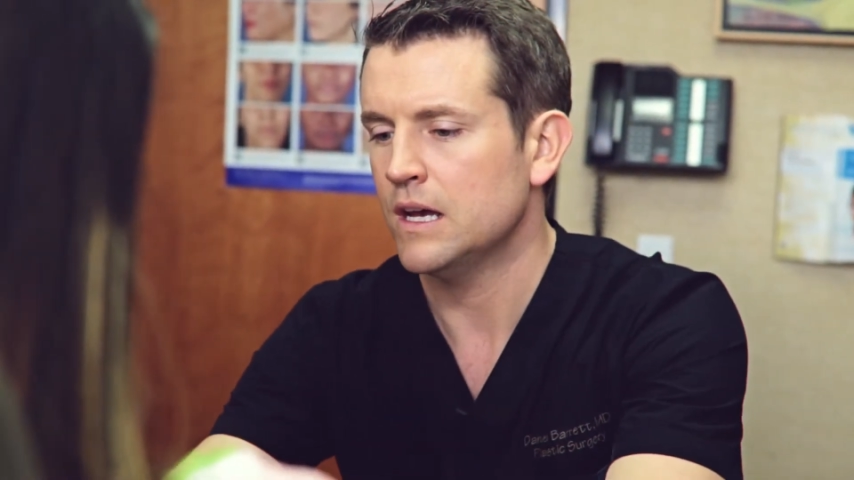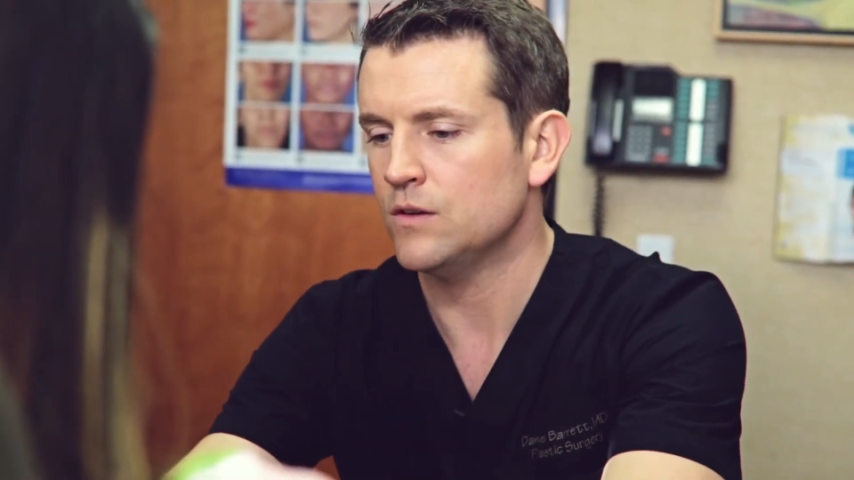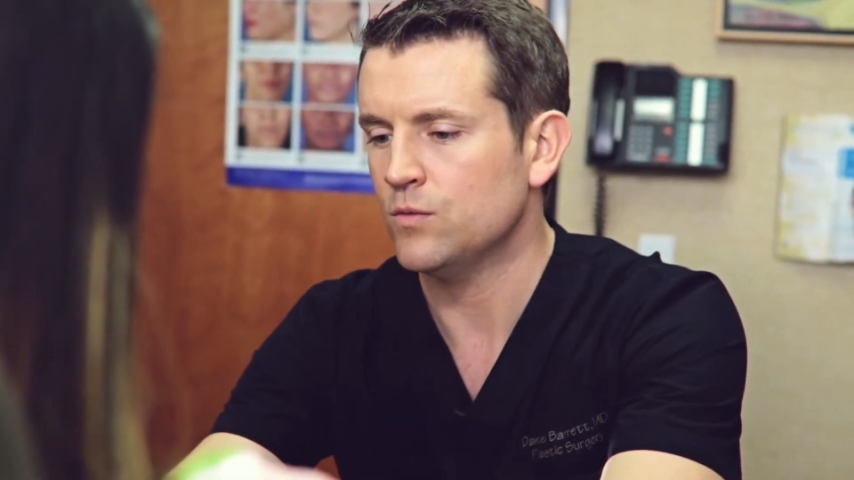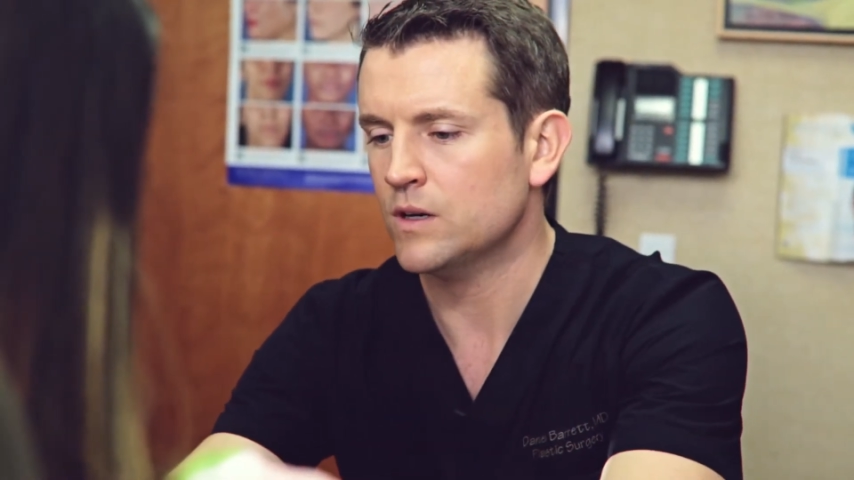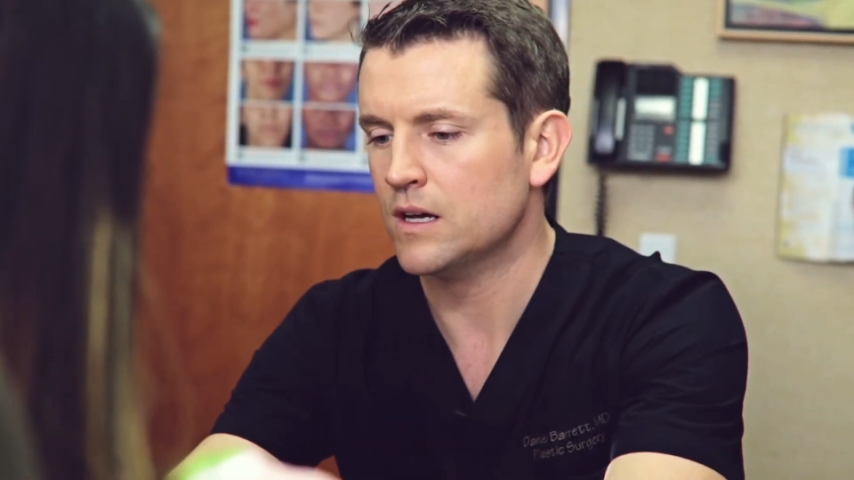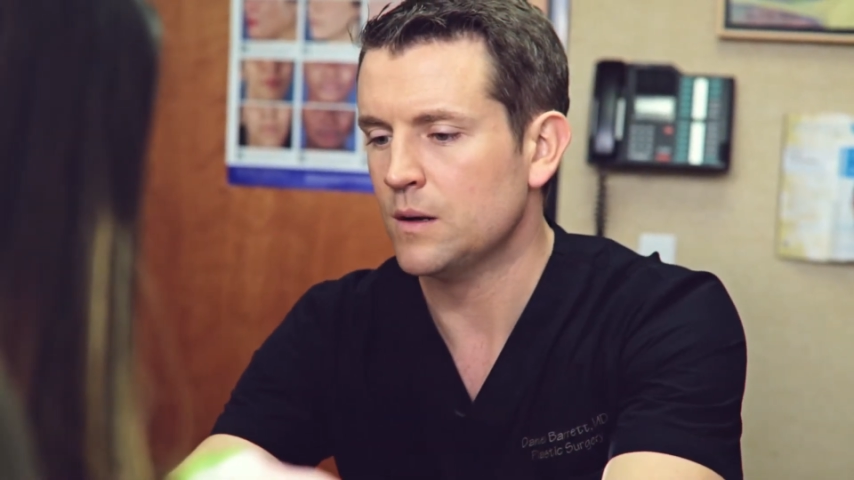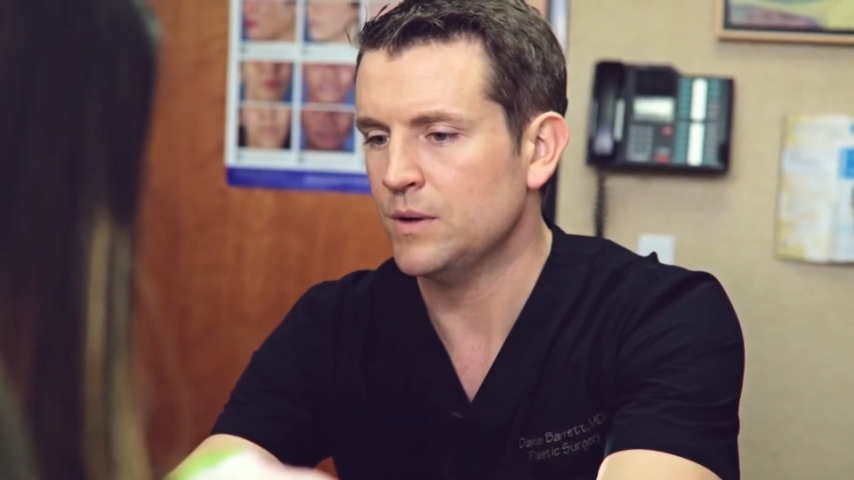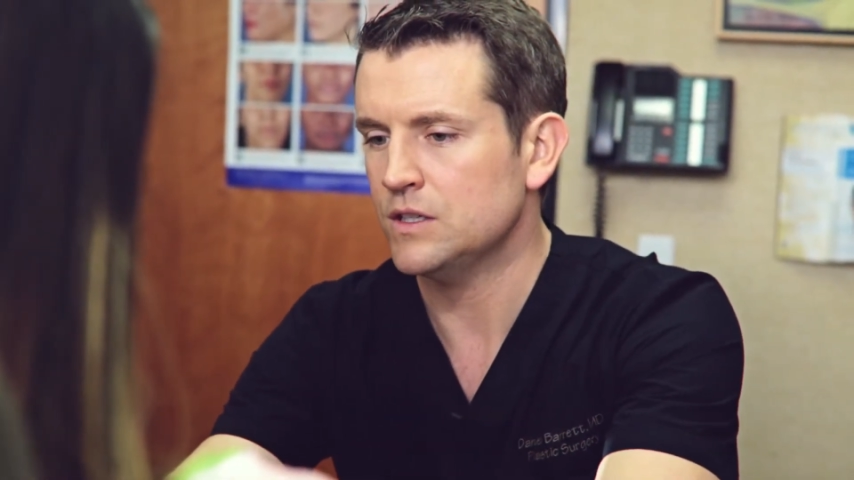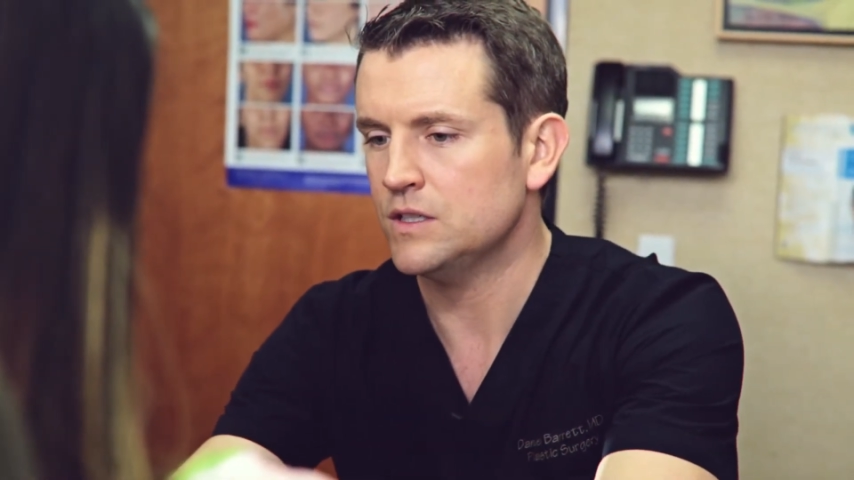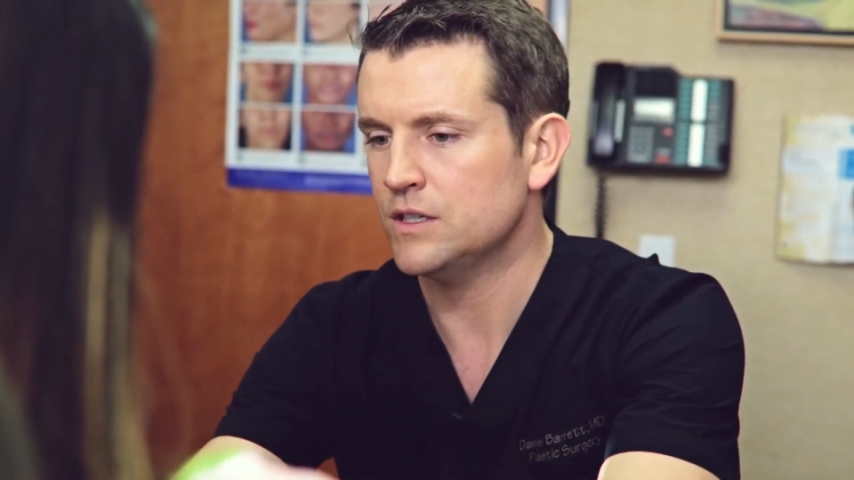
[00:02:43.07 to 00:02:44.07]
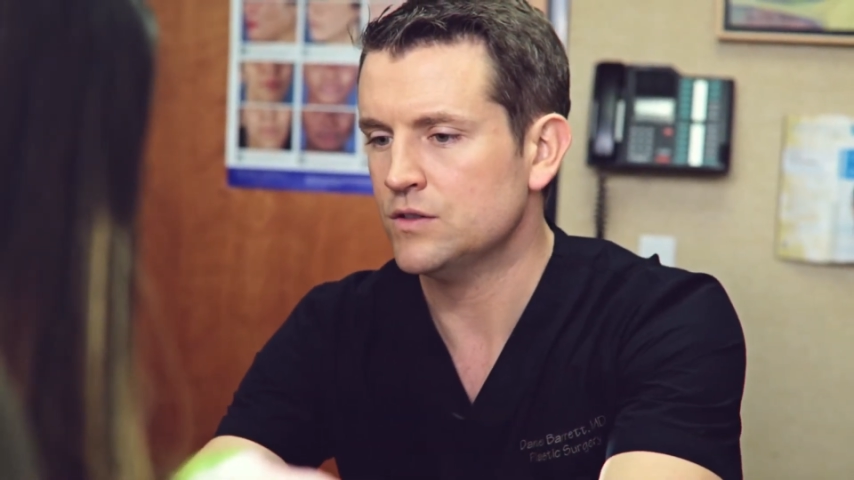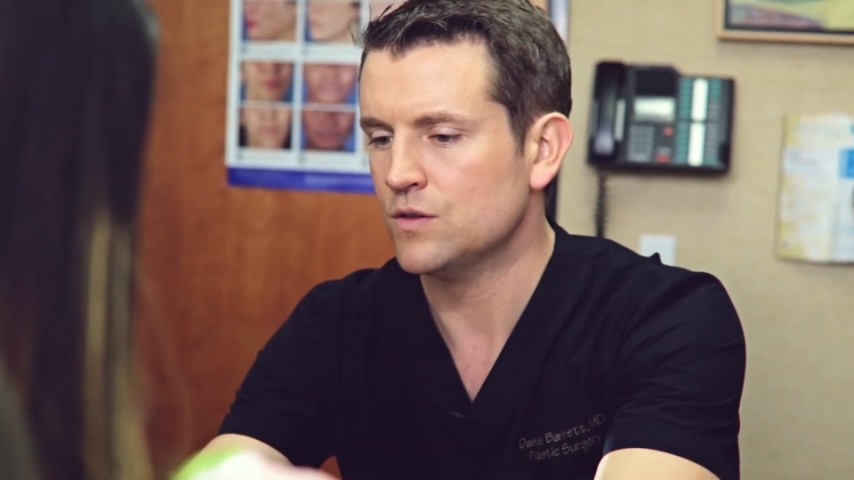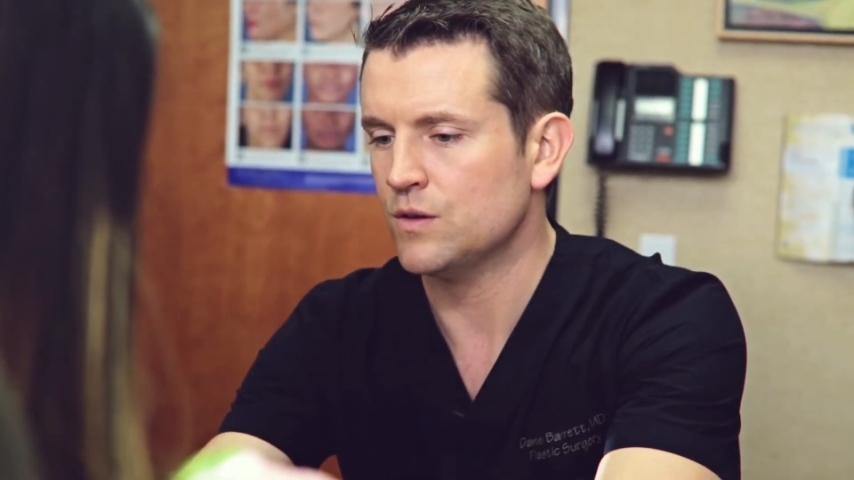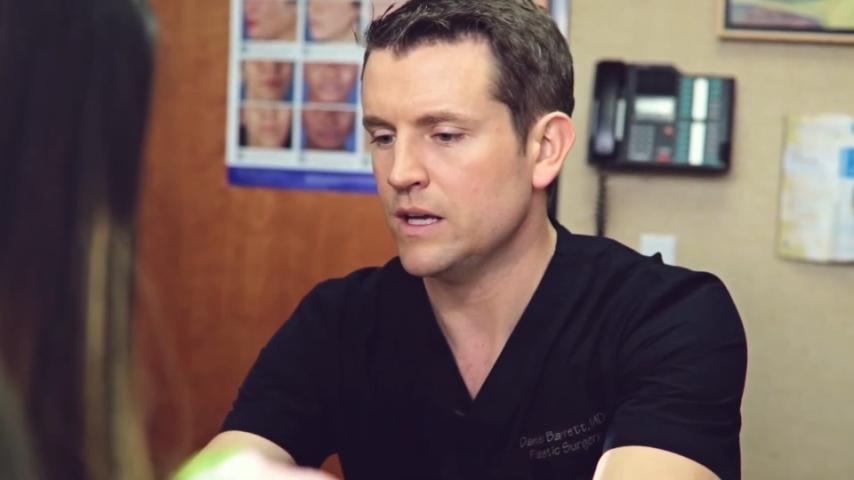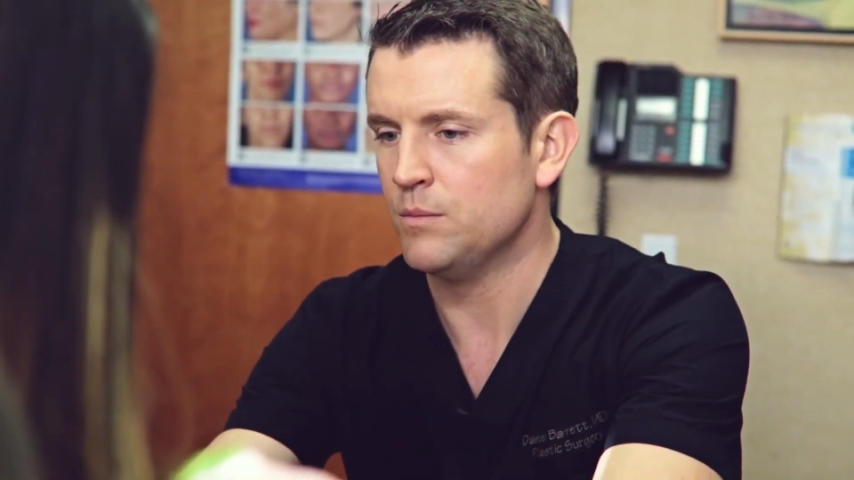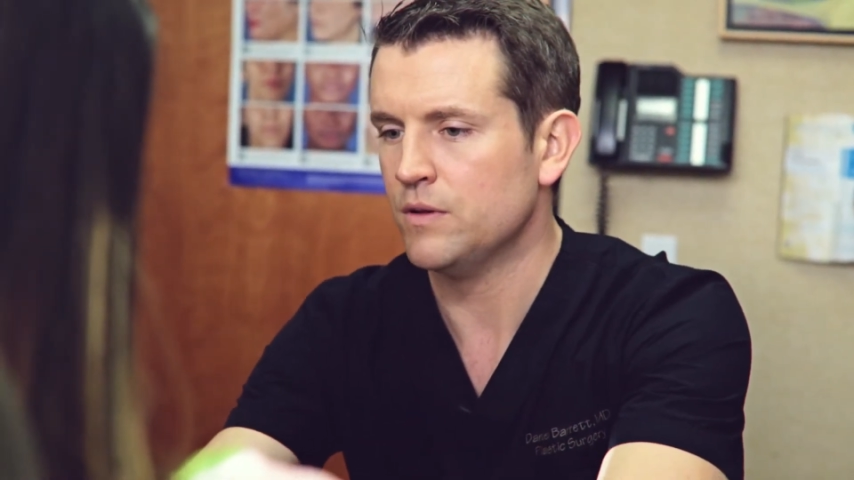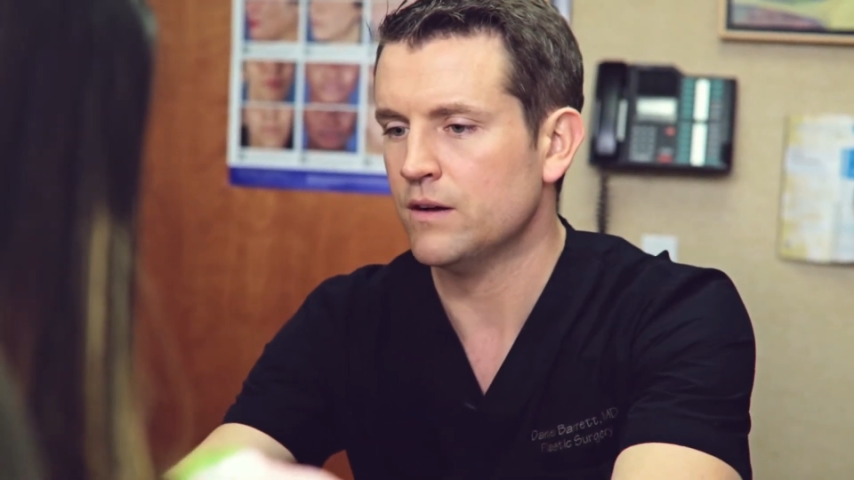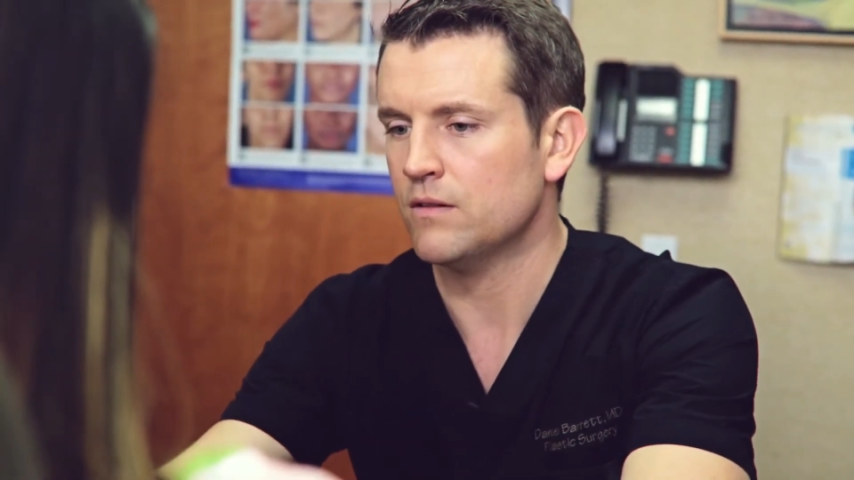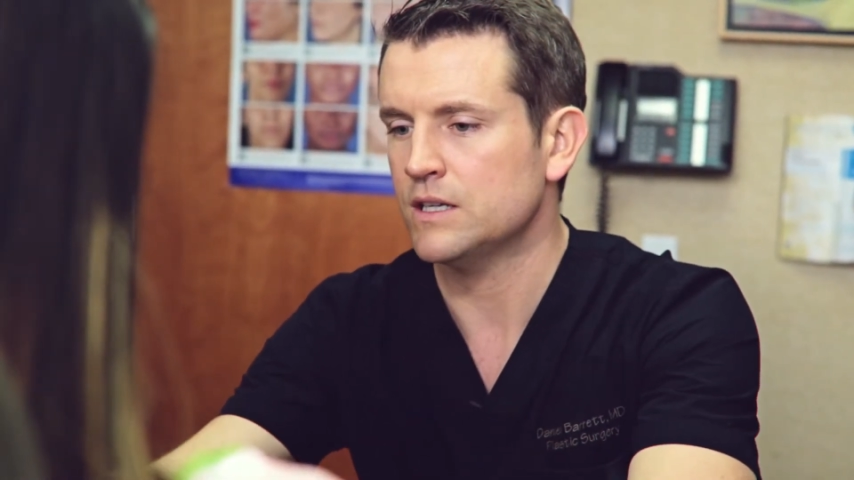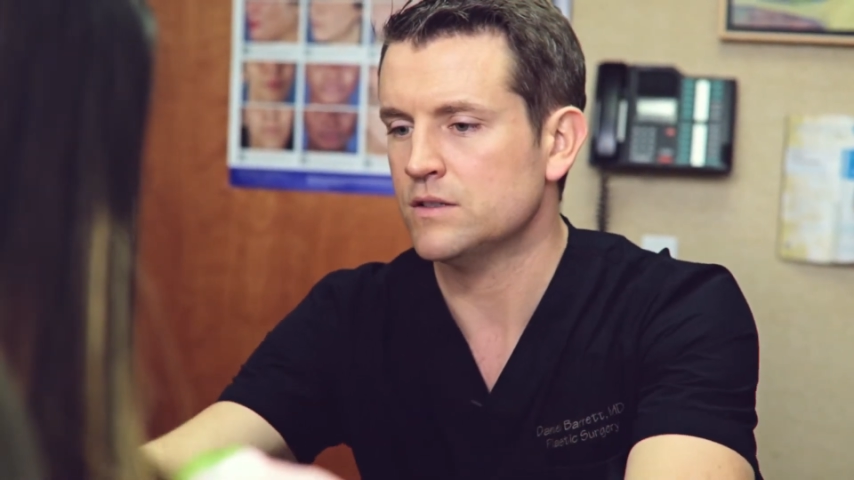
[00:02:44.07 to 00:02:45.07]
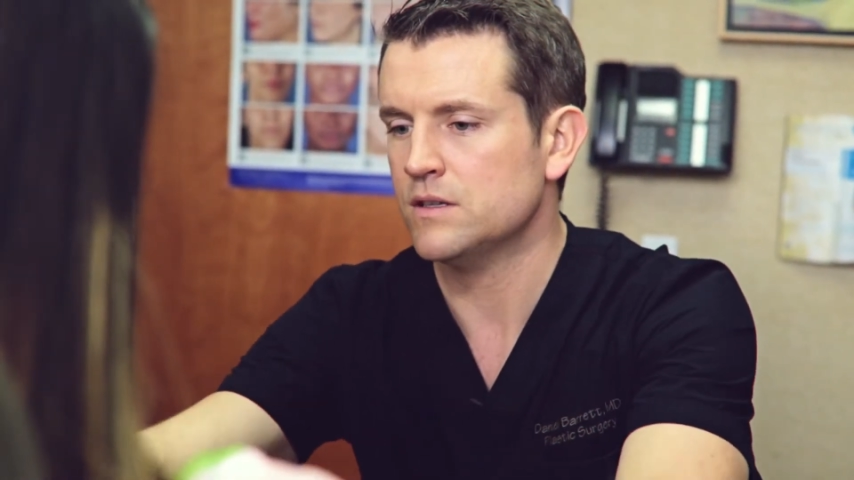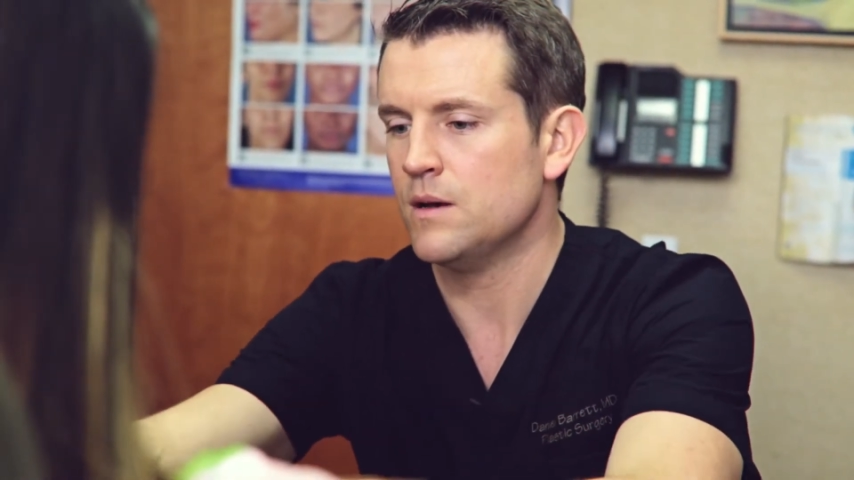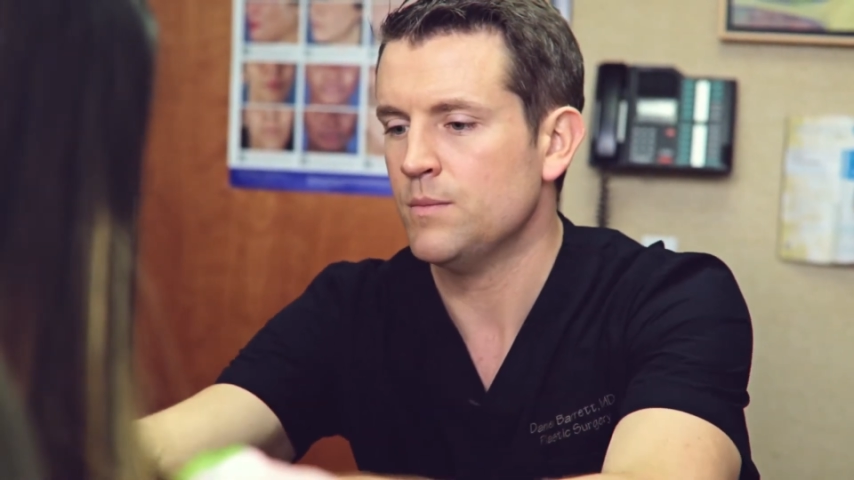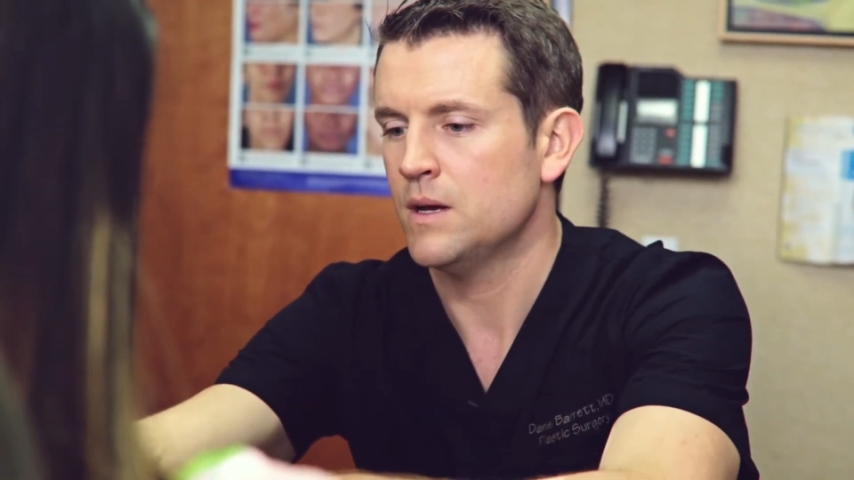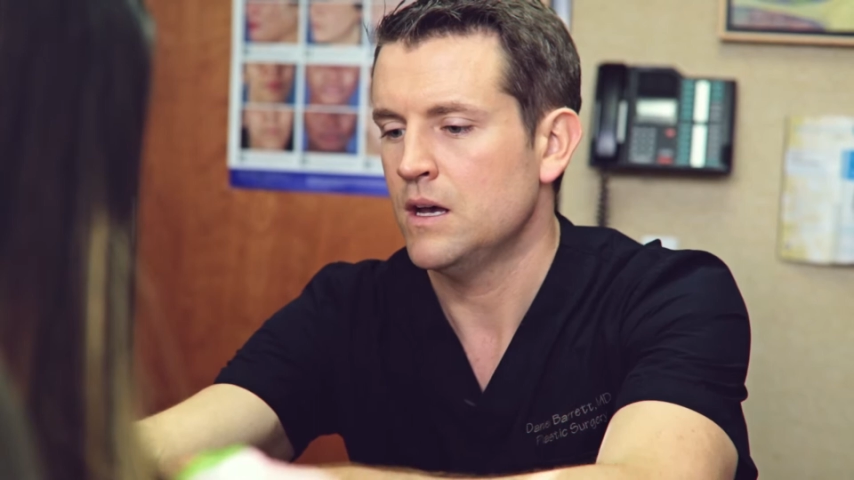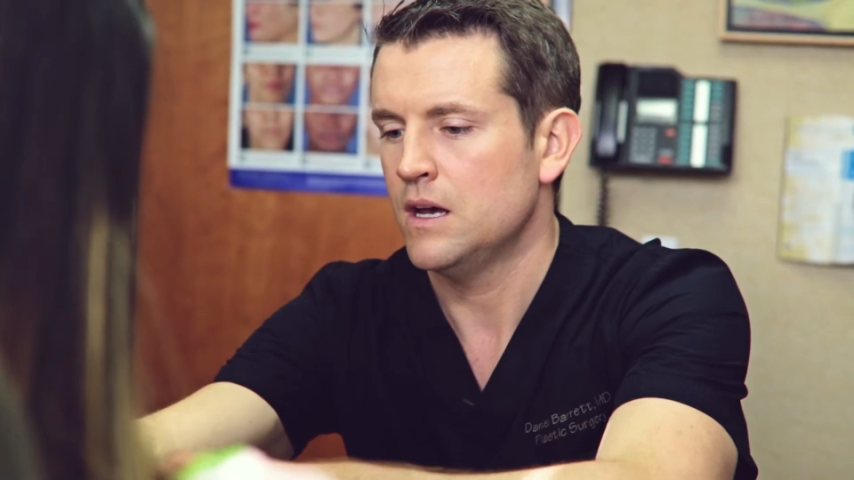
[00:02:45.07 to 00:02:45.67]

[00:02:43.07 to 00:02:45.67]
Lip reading: And you want to kind of pinch here so the implant rises up